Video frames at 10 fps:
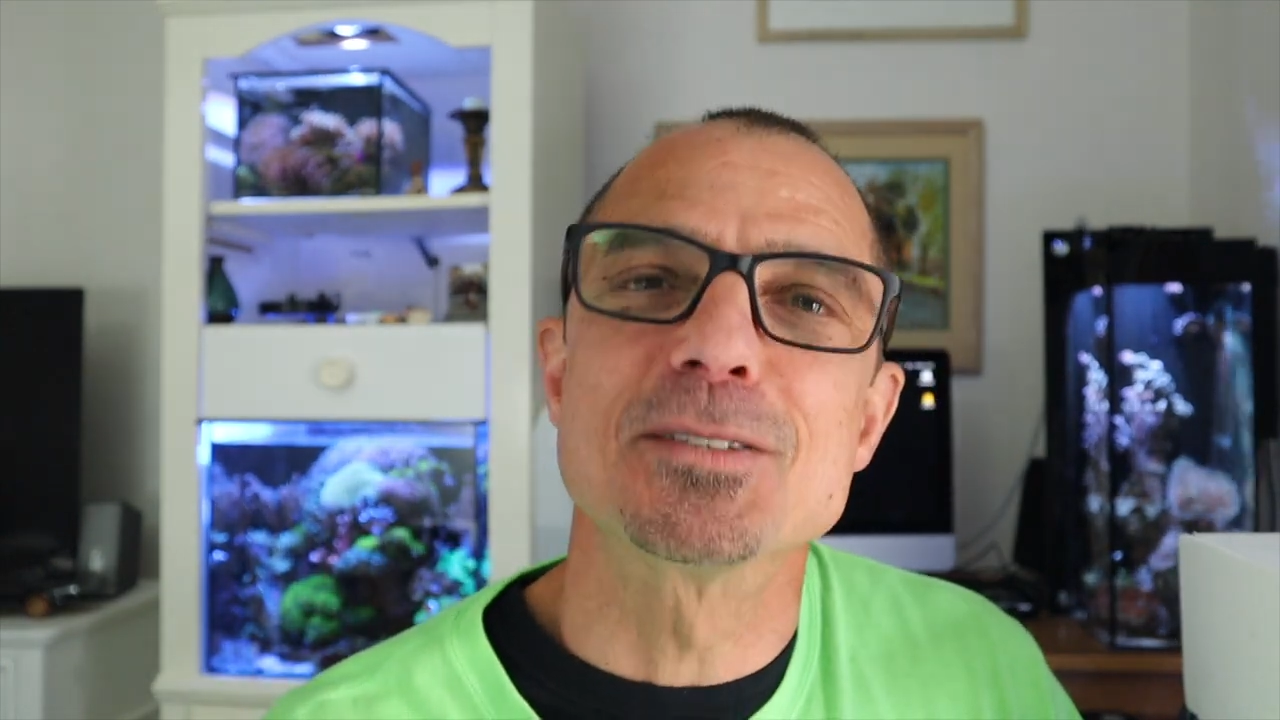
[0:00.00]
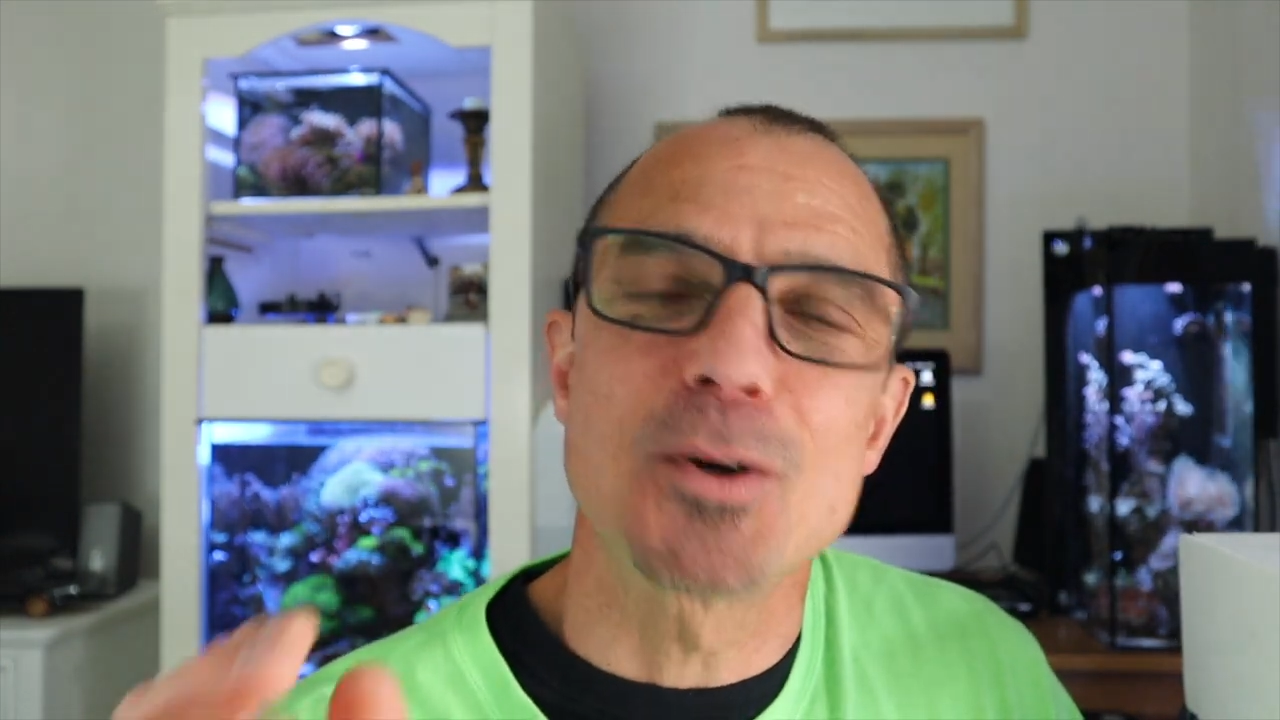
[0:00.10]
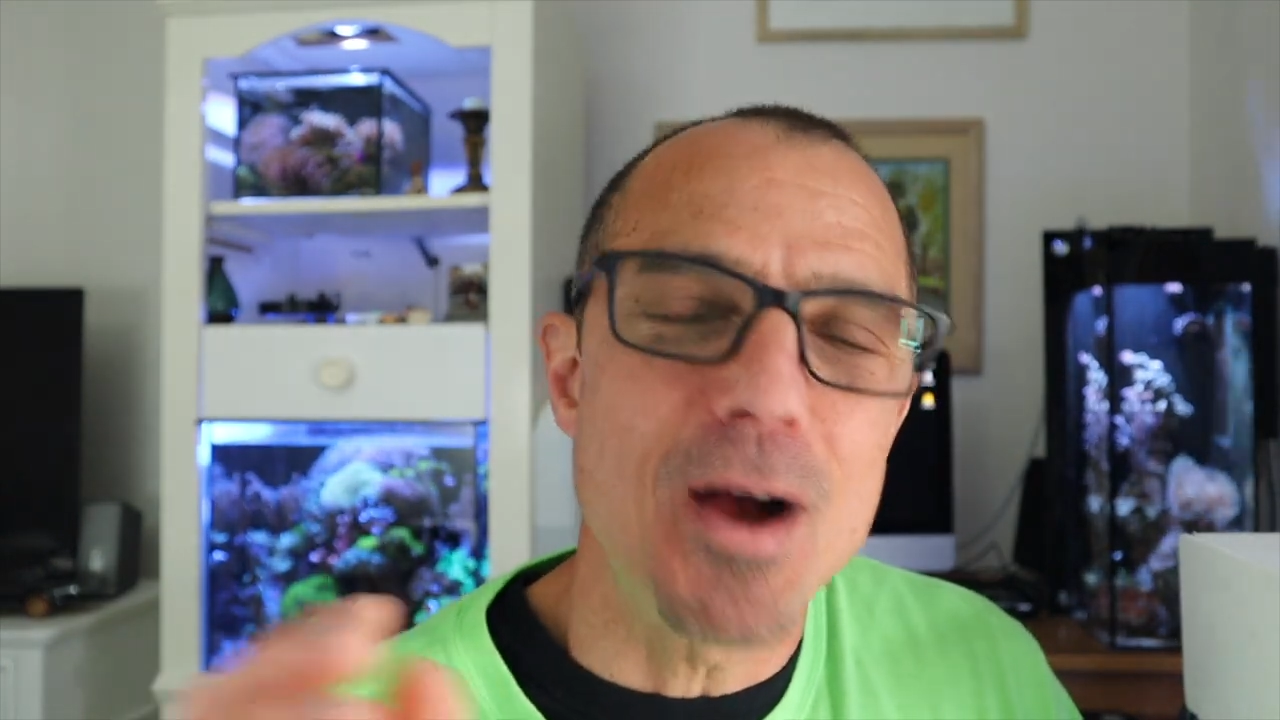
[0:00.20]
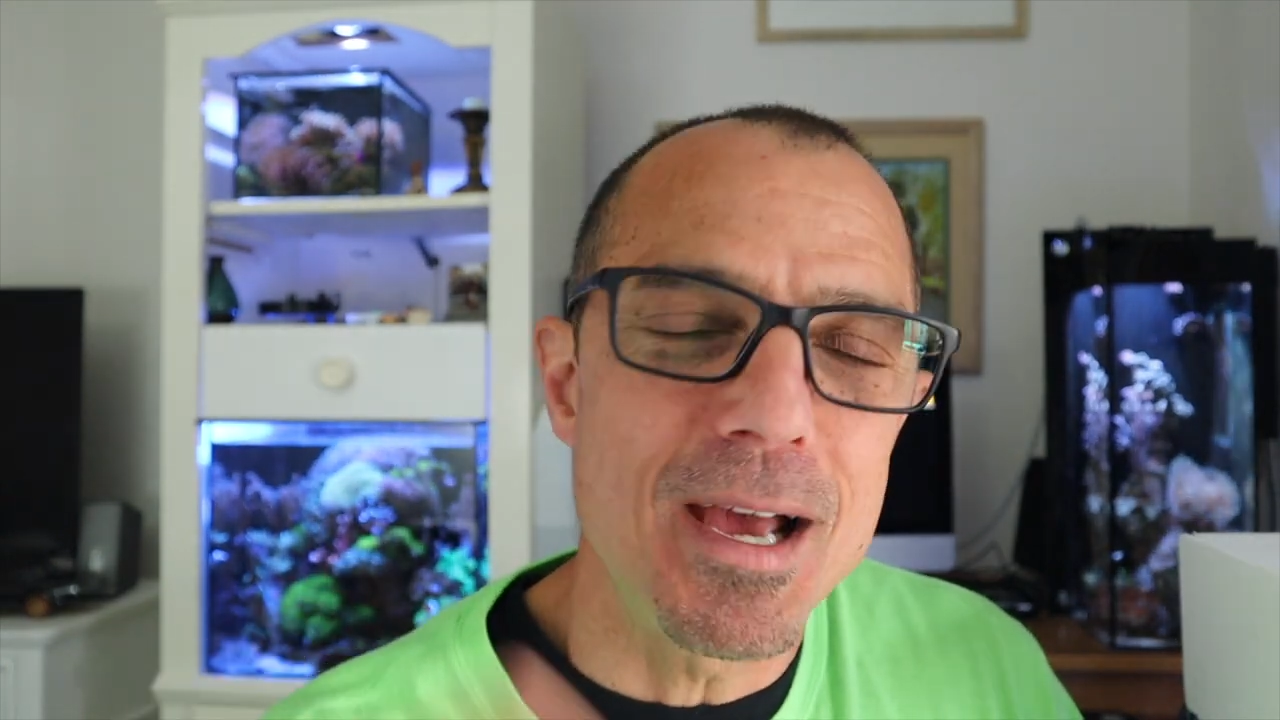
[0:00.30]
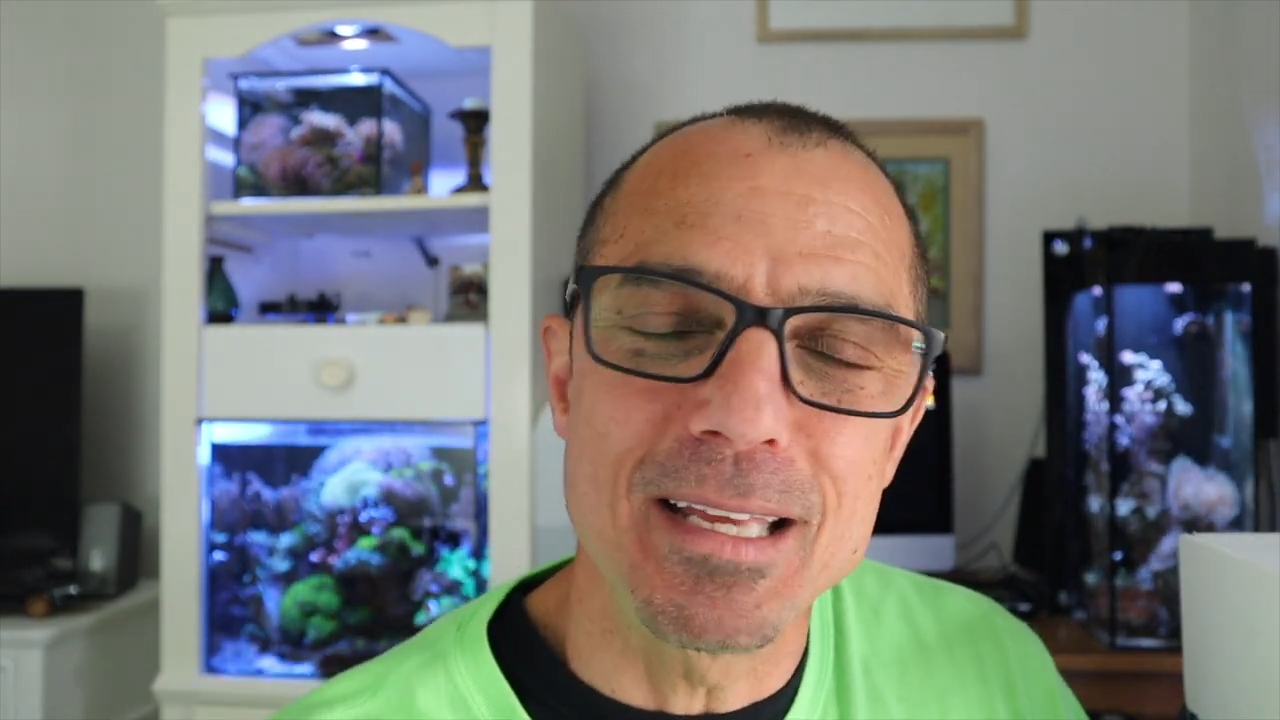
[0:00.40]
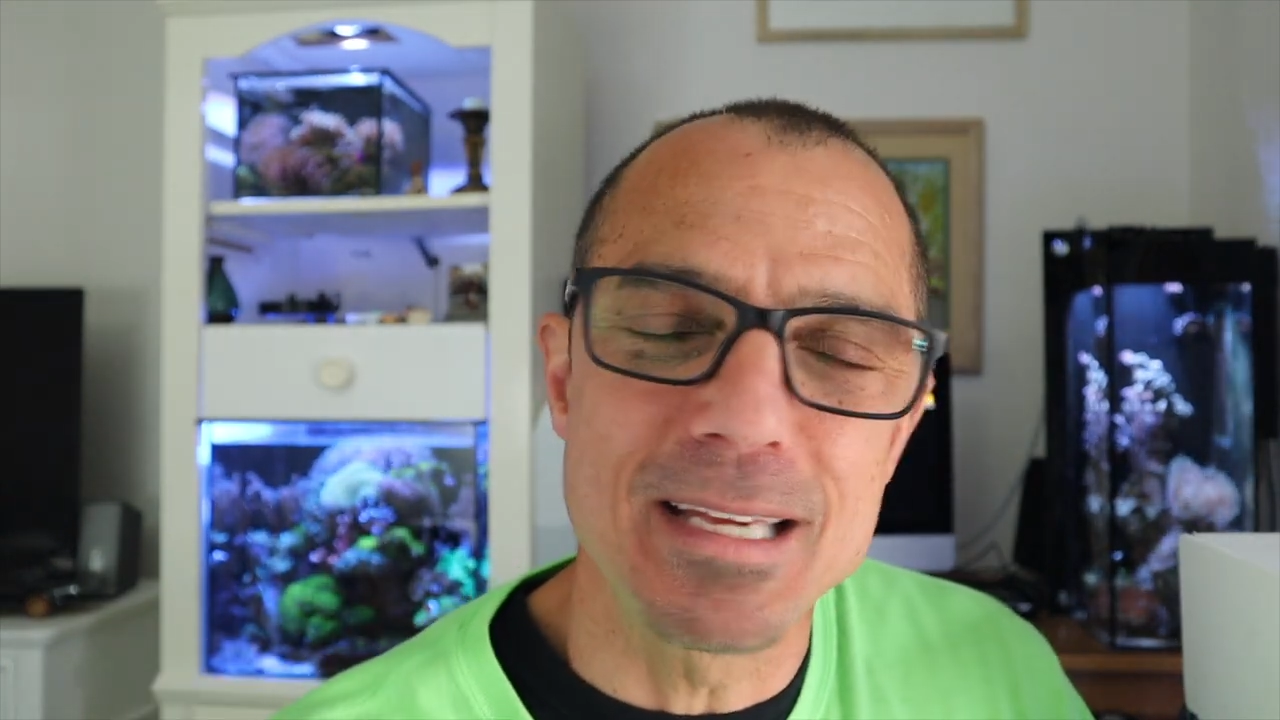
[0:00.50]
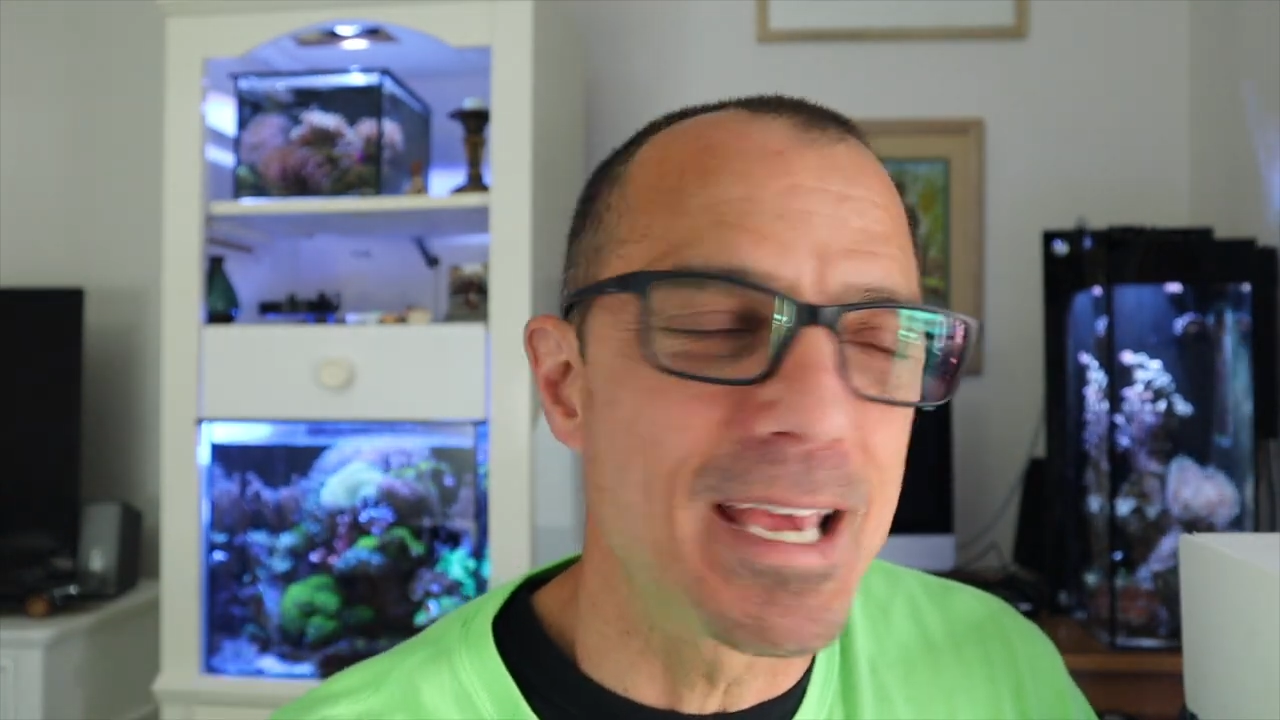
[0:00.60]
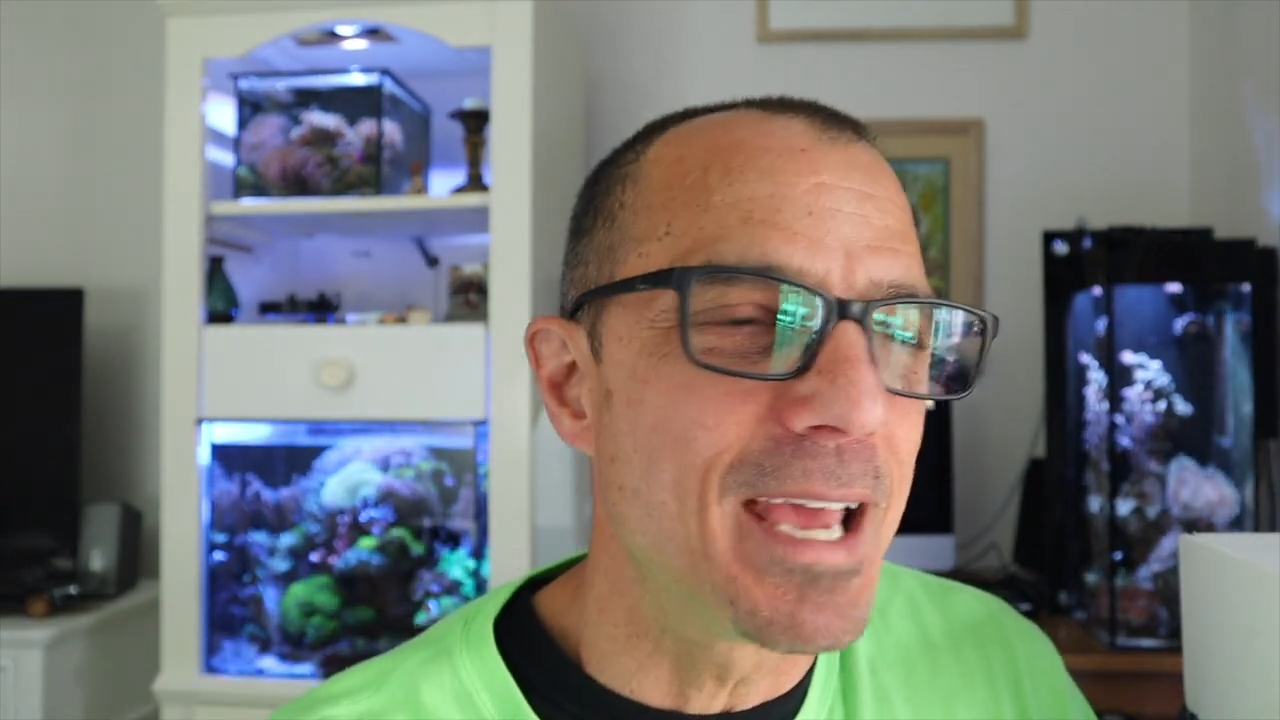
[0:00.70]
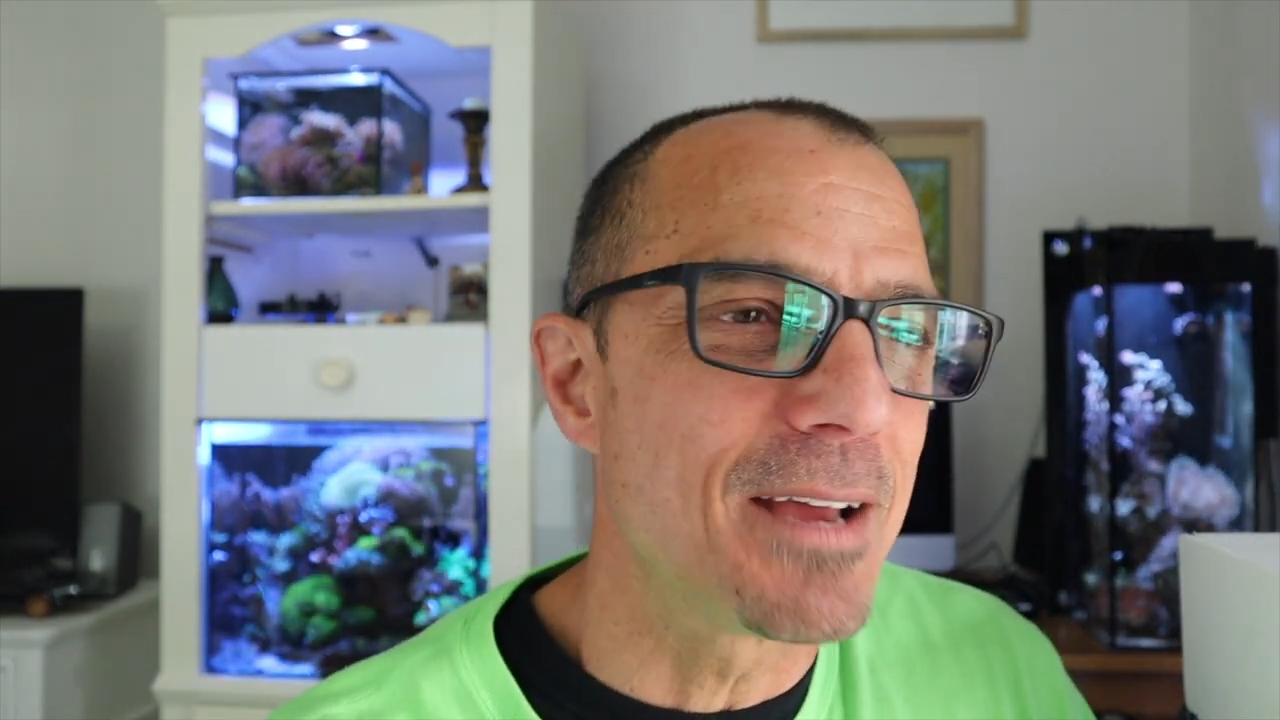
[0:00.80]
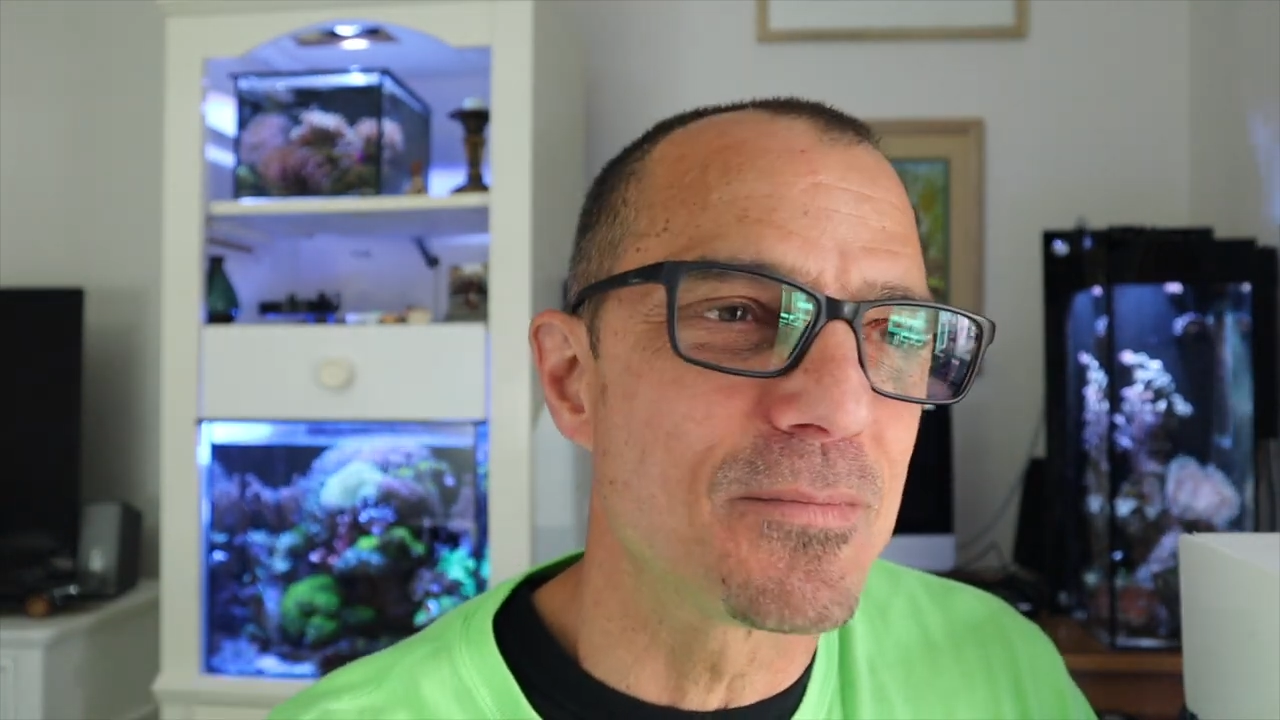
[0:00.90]
Try, you
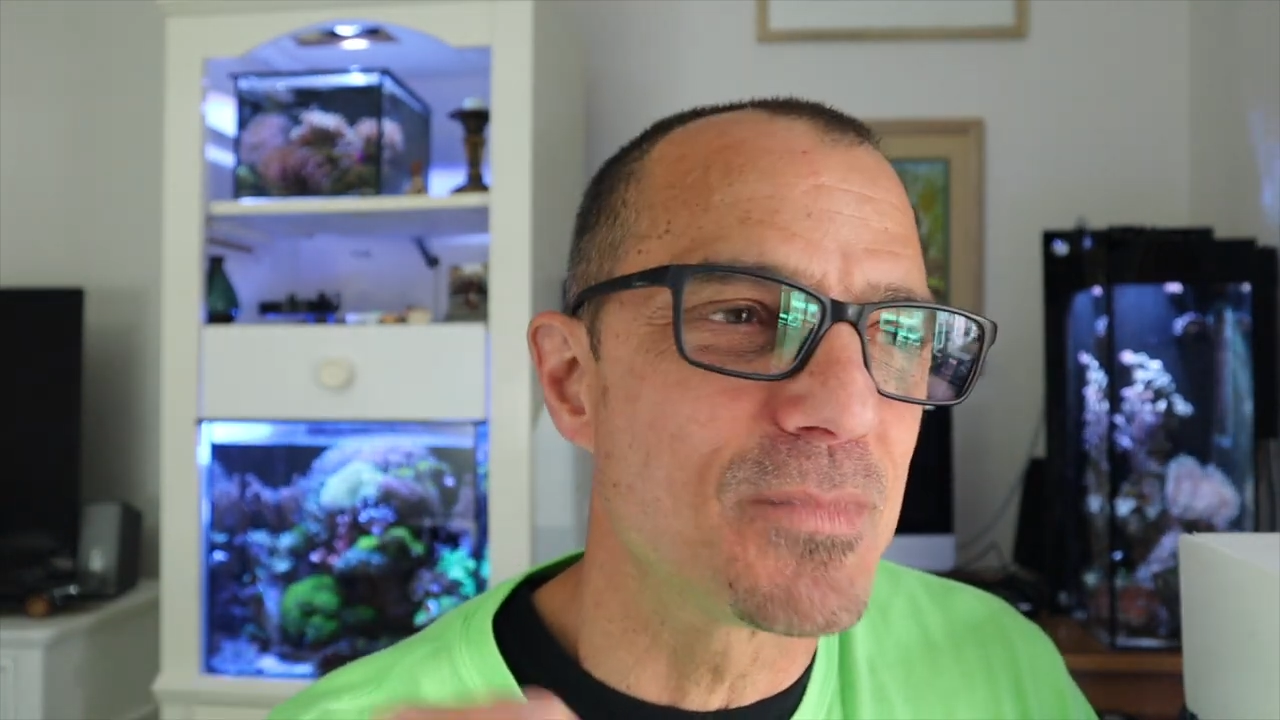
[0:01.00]
can't,